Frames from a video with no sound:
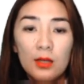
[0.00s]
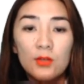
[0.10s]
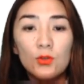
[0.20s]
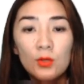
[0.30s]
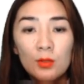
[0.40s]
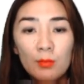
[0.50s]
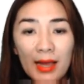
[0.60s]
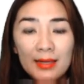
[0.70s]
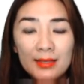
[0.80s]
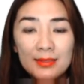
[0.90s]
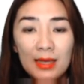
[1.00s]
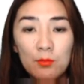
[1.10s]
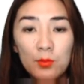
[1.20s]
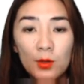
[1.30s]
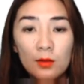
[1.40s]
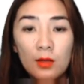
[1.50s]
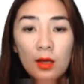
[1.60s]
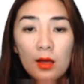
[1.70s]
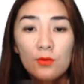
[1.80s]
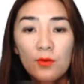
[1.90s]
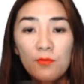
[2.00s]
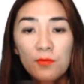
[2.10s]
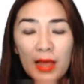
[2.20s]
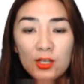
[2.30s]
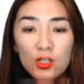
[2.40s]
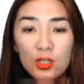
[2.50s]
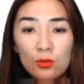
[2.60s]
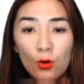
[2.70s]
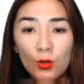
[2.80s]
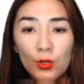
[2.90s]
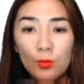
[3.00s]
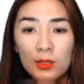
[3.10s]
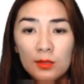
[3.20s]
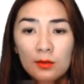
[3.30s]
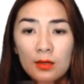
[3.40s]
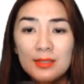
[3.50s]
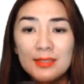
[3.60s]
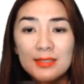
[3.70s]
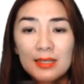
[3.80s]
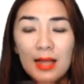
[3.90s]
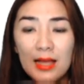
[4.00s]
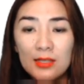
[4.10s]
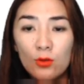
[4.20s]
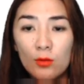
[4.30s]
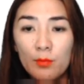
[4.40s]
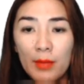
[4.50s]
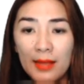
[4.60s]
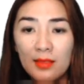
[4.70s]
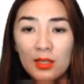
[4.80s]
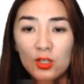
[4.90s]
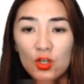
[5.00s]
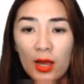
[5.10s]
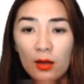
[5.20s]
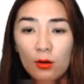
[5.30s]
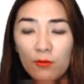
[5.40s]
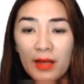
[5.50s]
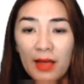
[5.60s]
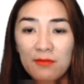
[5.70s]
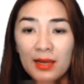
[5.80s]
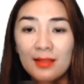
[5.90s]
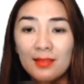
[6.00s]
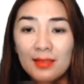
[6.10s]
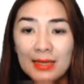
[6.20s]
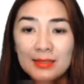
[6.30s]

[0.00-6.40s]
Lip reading: So in my example, reflection document still has not met the check of having at least